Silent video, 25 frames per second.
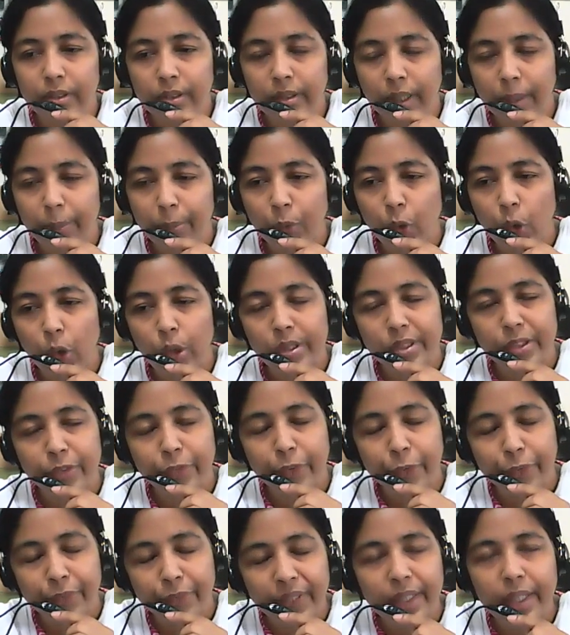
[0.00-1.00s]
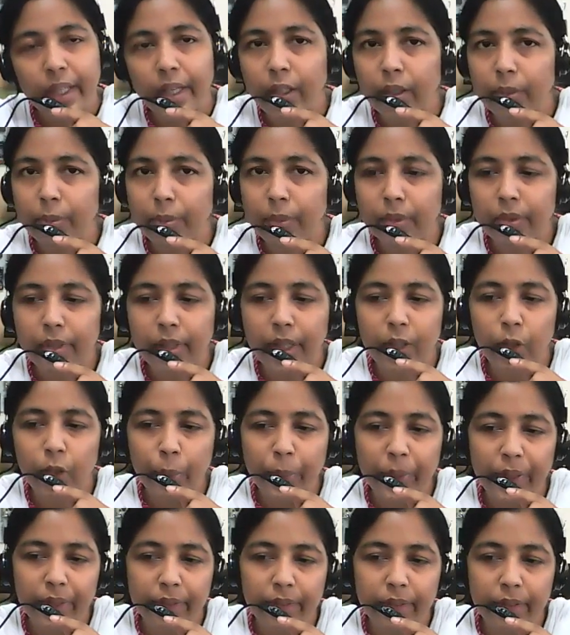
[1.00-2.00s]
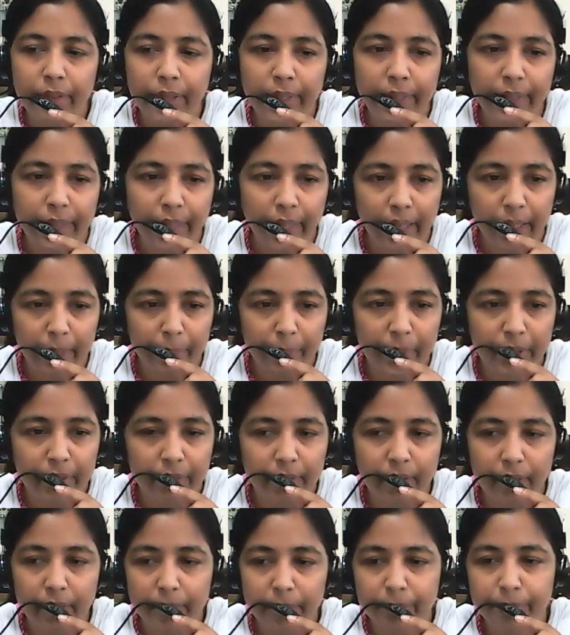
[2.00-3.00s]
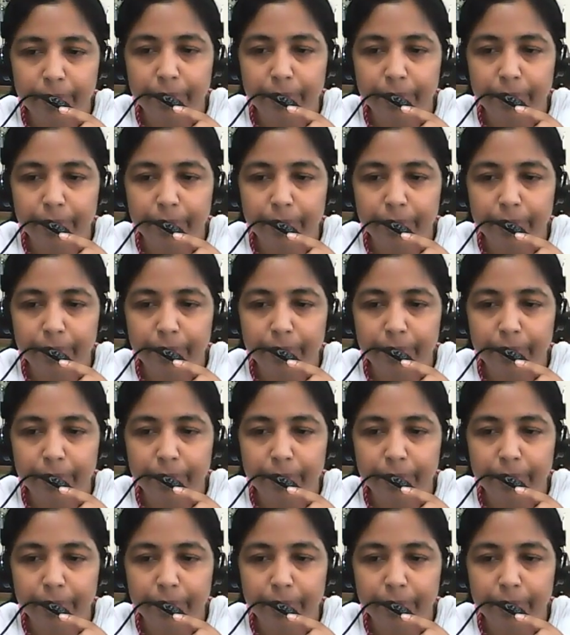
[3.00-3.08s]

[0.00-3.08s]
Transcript: approx 50 nanometer in diameter,